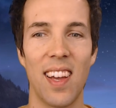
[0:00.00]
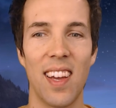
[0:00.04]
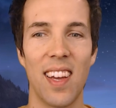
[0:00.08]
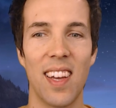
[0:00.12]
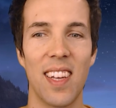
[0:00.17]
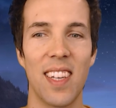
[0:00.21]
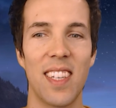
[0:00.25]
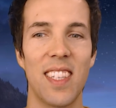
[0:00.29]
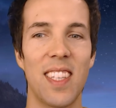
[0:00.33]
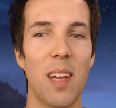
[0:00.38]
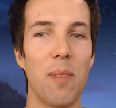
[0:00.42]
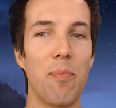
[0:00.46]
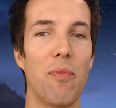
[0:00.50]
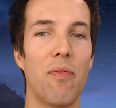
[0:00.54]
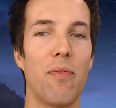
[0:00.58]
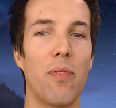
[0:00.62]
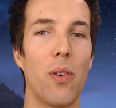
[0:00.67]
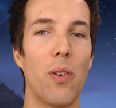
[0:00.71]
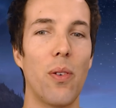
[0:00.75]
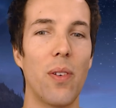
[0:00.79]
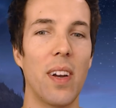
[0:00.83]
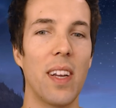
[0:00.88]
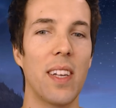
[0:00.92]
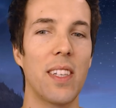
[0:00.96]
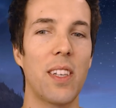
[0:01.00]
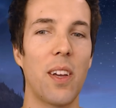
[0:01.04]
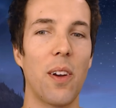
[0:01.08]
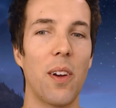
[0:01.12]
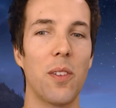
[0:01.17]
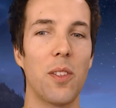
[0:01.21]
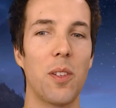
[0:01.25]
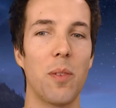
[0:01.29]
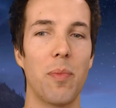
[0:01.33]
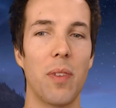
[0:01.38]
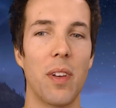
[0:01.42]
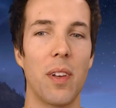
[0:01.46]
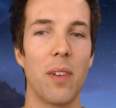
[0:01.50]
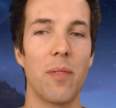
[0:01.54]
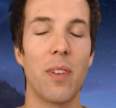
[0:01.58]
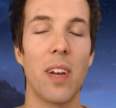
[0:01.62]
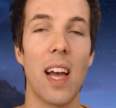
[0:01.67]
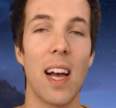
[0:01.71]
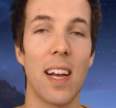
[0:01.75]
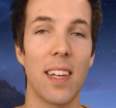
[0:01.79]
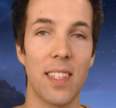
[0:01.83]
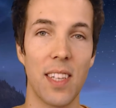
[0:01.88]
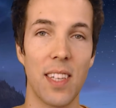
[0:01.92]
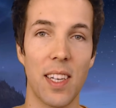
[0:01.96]
Step 4 is going to be
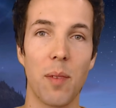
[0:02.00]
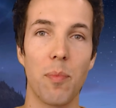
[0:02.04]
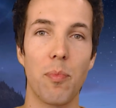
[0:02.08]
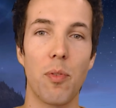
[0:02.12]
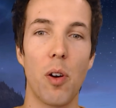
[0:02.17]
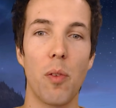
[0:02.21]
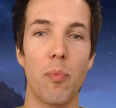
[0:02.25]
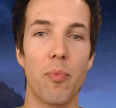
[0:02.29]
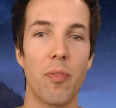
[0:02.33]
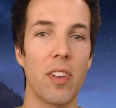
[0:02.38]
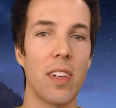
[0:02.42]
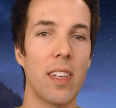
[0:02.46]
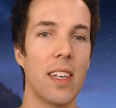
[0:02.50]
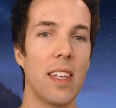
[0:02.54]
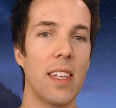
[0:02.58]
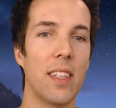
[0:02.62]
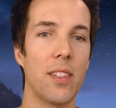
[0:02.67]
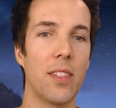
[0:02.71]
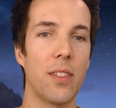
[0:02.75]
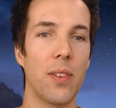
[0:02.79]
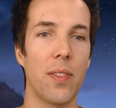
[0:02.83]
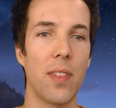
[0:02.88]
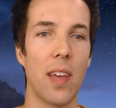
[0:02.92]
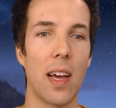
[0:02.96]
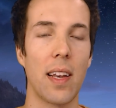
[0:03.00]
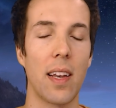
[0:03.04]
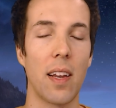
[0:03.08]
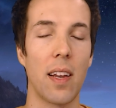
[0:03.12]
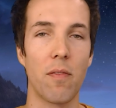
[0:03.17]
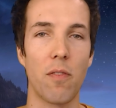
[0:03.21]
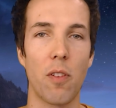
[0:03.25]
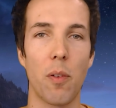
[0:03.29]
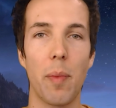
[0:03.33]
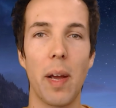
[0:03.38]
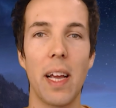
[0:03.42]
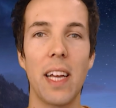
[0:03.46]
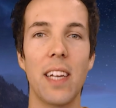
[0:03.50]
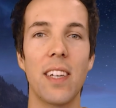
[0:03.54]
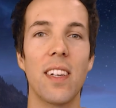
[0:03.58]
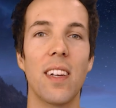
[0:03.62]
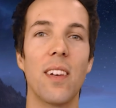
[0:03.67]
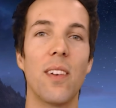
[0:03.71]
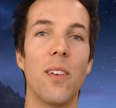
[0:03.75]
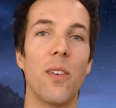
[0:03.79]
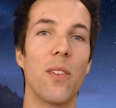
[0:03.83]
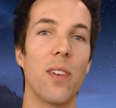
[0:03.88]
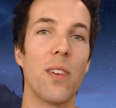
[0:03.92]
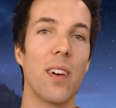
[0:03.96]
reacting appropriately to that
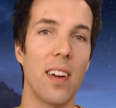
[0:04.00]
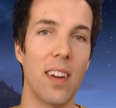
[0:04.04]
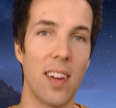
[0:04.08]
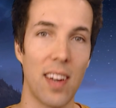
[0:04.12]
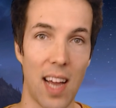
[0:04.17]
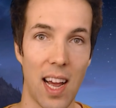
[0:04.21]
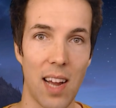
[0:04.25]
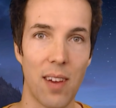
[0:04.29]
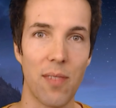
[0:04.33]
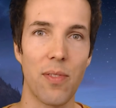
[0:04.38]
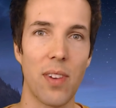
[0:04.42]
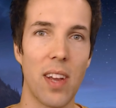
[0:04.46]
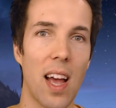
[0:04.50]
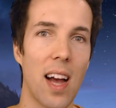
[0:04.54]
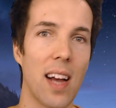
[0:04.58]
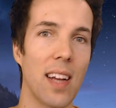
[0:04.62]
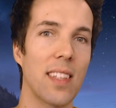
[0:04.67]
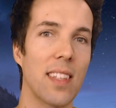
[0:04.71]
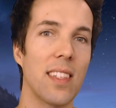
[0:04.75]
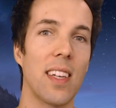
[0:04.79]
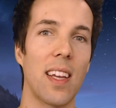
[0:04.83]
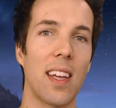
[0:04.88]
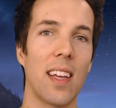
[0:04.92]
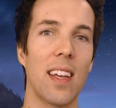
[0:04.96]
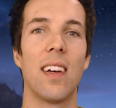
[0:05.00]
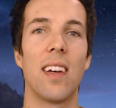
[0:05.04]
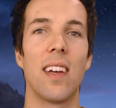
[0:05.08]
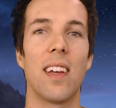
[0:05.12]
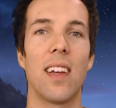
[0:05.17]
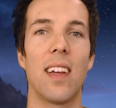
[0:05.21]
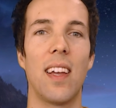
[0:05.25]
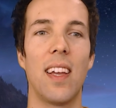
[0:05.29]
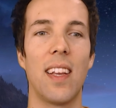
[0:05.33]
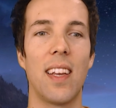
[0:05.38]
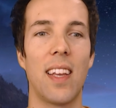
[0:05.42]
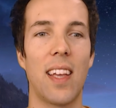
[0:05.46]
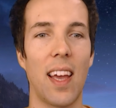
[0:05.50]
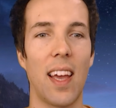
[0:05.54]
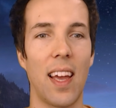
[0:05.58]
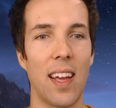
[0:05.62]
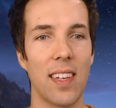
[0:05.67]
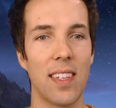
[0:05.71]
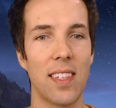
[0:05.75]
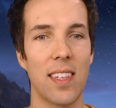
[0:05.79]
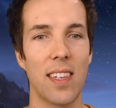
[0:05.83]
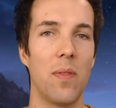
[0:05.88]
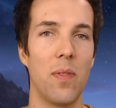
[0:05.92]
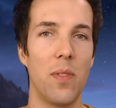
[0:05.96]
information or not reacting in
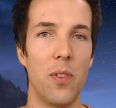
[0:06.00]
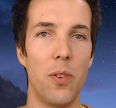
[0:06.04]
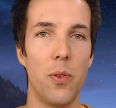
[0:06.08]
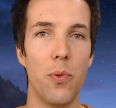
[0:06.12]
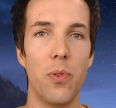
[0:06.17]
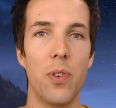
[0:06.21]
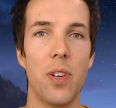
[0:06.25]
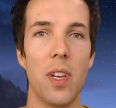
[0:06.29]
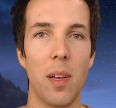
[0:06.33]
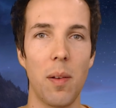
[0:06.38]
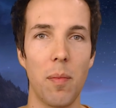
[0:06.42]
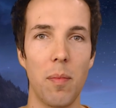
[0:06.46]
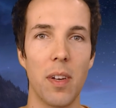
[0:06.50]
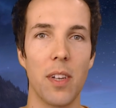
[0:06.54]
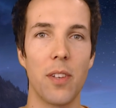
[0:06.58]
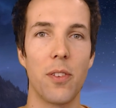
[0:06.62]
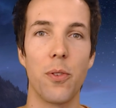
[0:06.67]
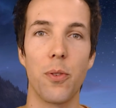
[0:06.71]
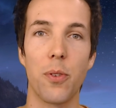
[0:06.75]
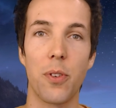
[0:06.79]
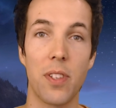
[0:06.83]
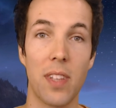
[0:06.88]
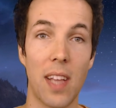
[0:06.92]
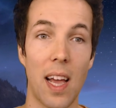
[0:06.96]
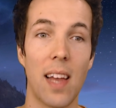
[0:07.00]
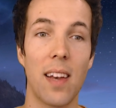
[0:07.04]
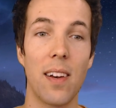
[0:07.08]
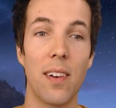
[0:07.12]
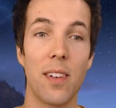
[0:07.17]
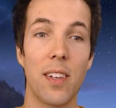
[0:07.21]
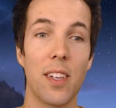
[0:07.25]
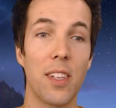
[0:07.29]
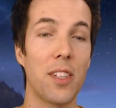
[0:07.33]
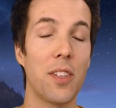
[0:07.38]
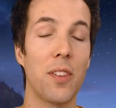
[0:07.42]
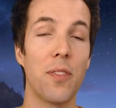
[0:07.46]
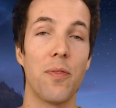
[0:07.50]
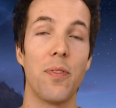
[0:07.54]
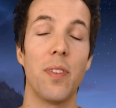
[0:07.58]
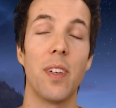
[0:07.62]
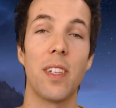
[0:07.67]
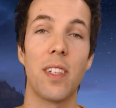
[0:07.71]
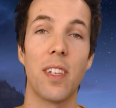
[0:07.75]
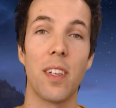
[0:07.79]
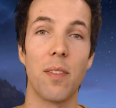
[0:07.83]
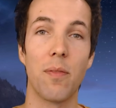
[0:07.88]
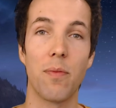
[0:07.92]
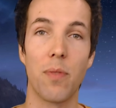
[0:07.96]
case you deem that your standard is
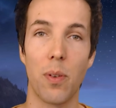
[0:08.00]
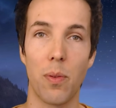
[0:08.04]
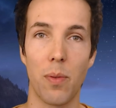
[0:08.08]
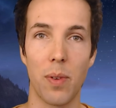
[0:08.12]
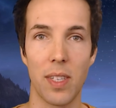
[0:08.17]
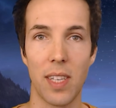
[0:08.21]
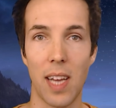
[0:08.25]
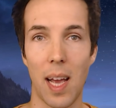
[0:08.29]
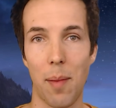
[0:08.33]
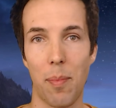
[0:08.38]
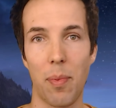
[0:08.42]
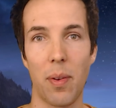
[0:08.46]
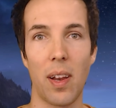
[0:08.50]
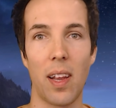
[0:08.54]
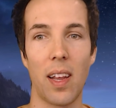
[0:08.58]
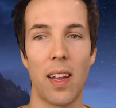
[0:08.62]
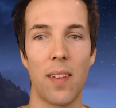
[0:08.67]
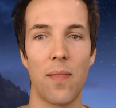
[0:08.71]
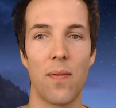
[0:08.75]
sufficient for what's happening.